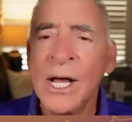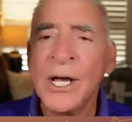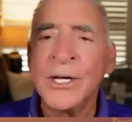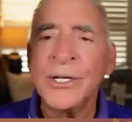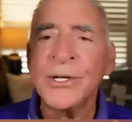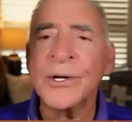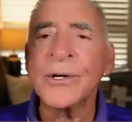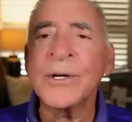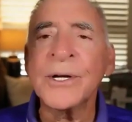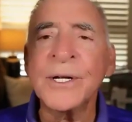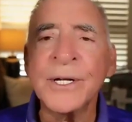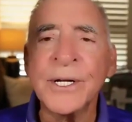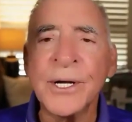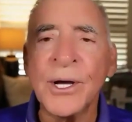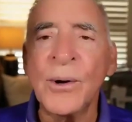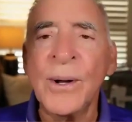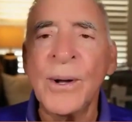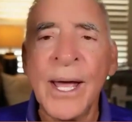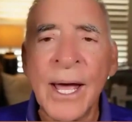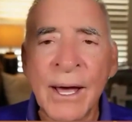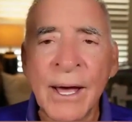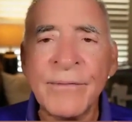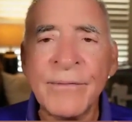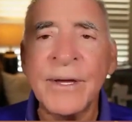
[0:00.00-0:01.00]
you're going to go
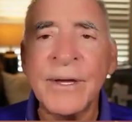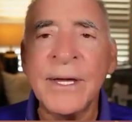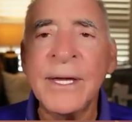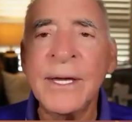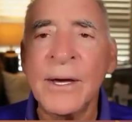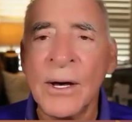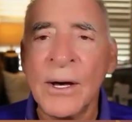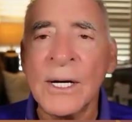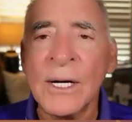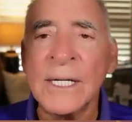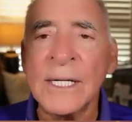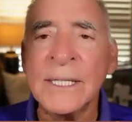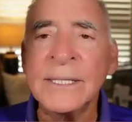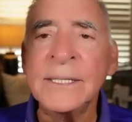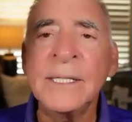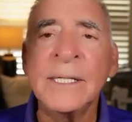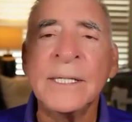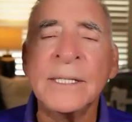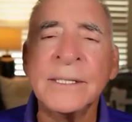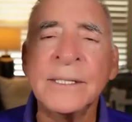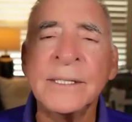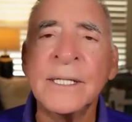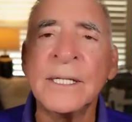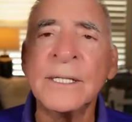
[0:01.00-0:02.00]
heavy on
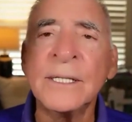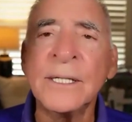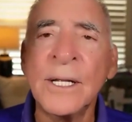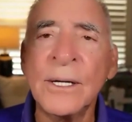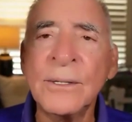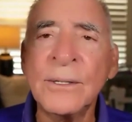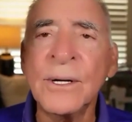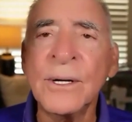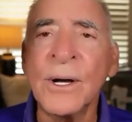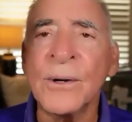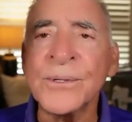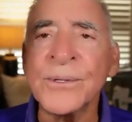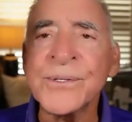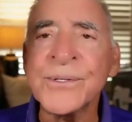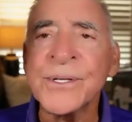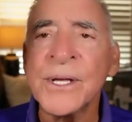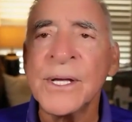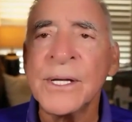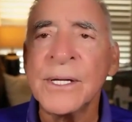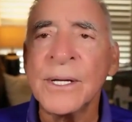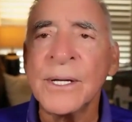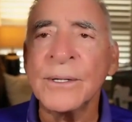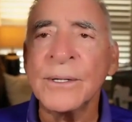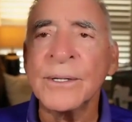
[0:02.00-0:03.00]
the logos.
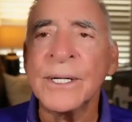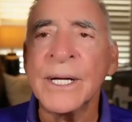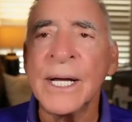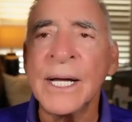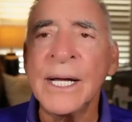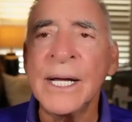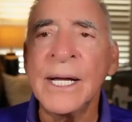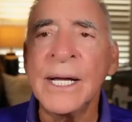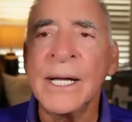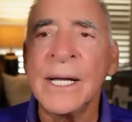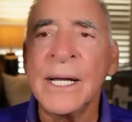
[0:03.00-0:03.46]
Okay.